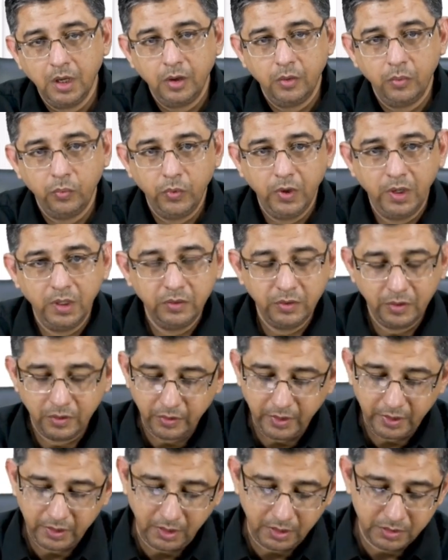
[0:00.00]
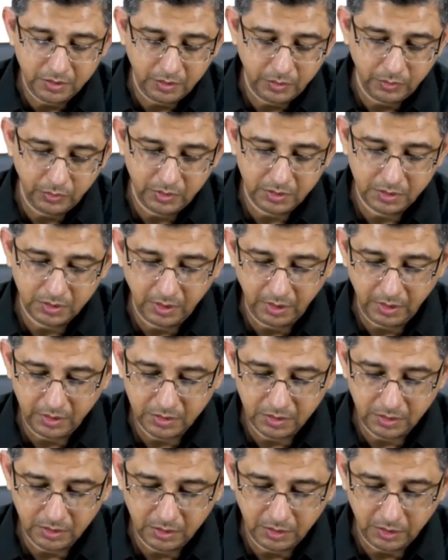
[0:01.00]
Well, the correct answer to this,
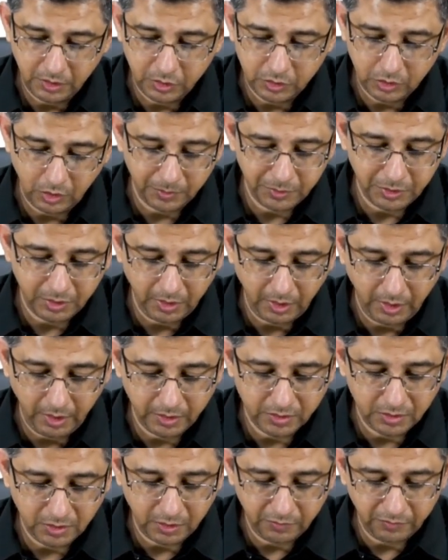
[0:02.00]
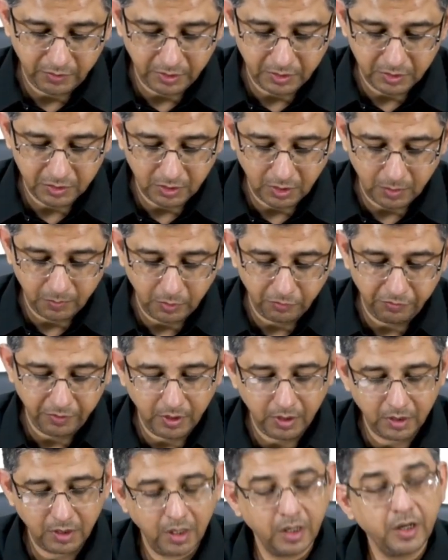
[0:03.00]
guys, is option A itself, that is
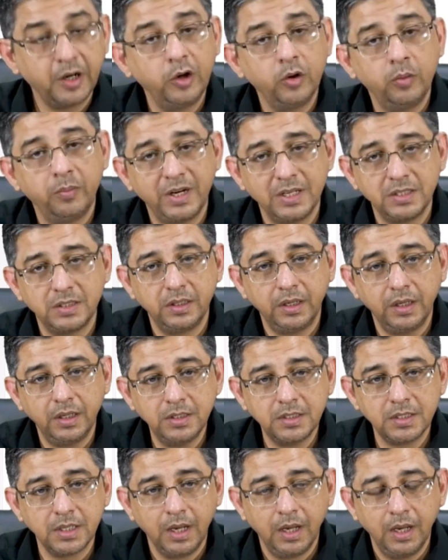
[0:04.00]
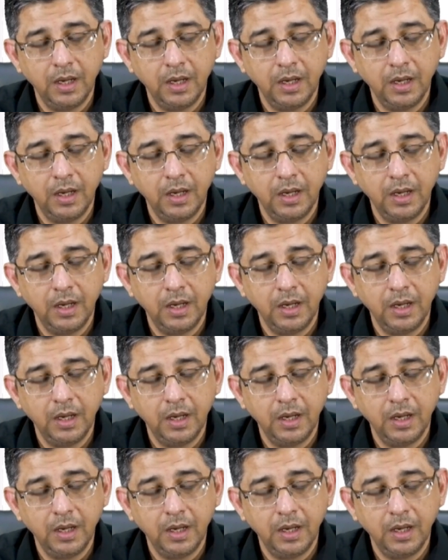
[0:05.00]
thermophilic actinomycetes.